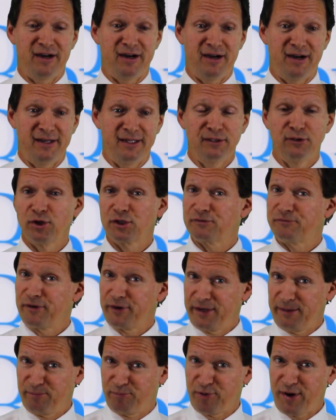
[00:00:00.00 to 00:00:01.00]
It looks
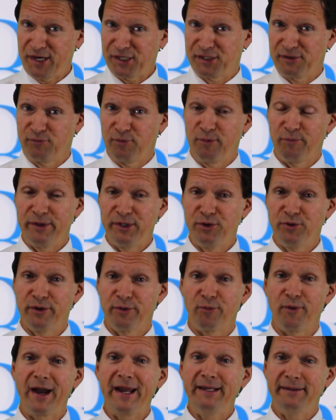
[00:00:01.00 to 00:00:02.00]
very impressive when we do
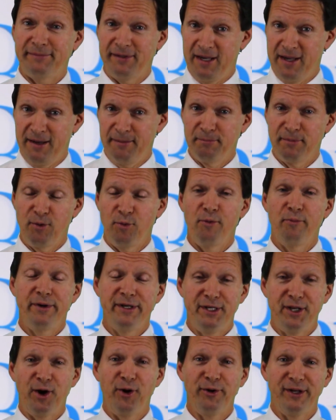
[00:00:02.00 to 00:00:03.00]
it right, but when
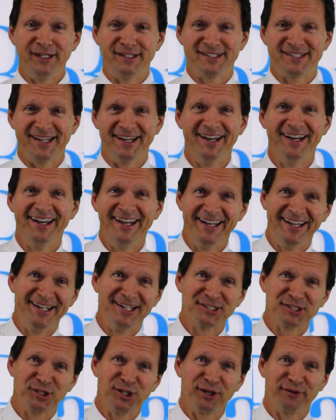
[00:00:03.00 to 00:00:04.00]
we don't, it
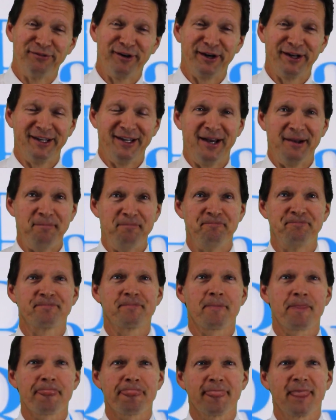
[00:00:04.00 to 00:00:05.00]
doesn't look very good.
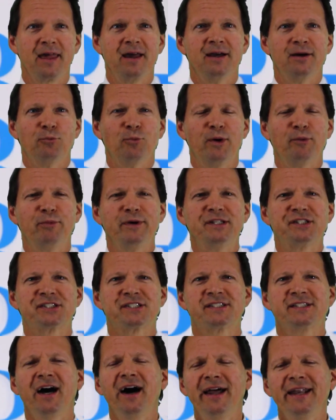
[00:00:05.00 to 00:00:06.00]
When we
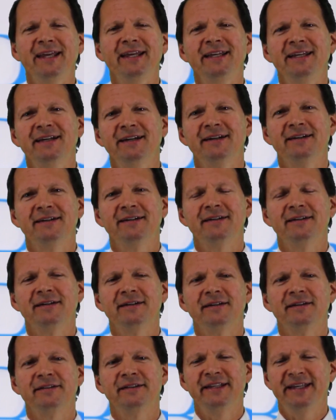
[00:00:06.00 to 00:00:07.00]
study
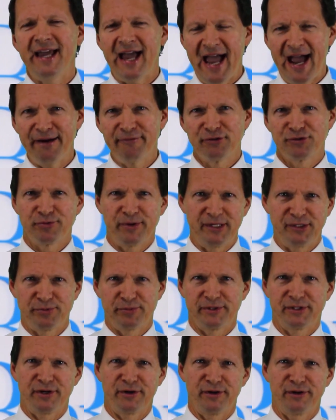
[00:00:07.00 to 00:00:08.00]
the average rates
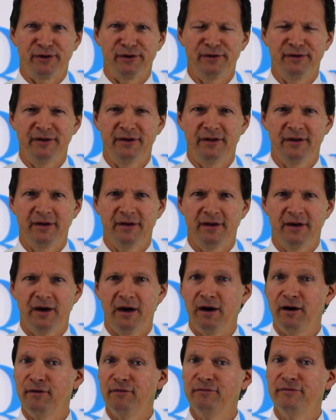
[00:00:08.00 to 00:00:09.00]
of return
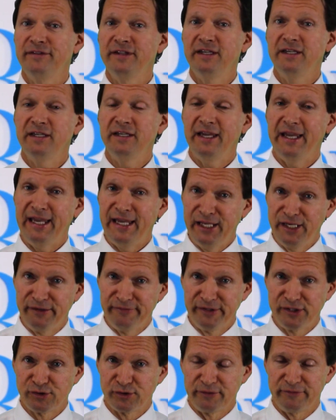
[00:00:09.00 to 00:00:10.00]
of the
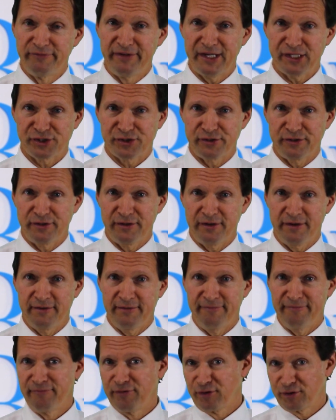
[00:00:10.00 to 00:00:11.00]
individual
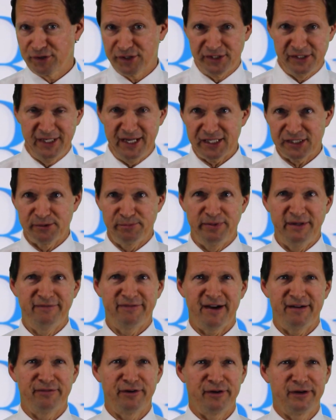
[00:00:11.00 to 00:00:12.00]
investor versus the S&P
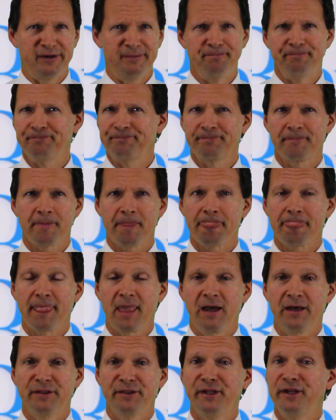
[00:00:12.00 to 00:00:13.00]
500,
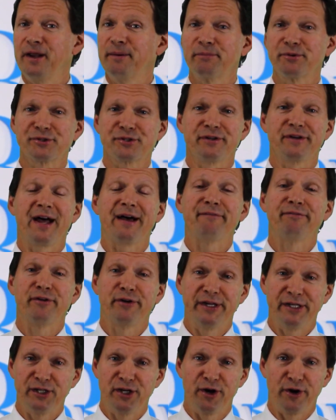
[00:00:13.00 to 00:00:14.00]
the numbers are not
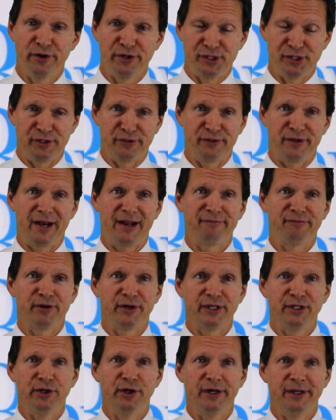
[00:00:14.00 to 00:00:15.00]
very encouraging. They're not
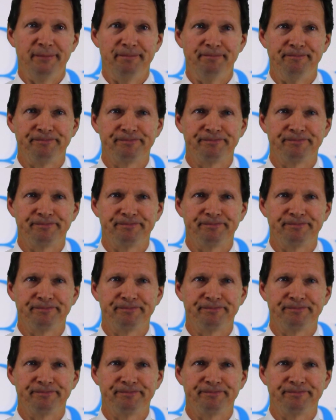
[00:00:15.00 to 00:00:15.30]
very good.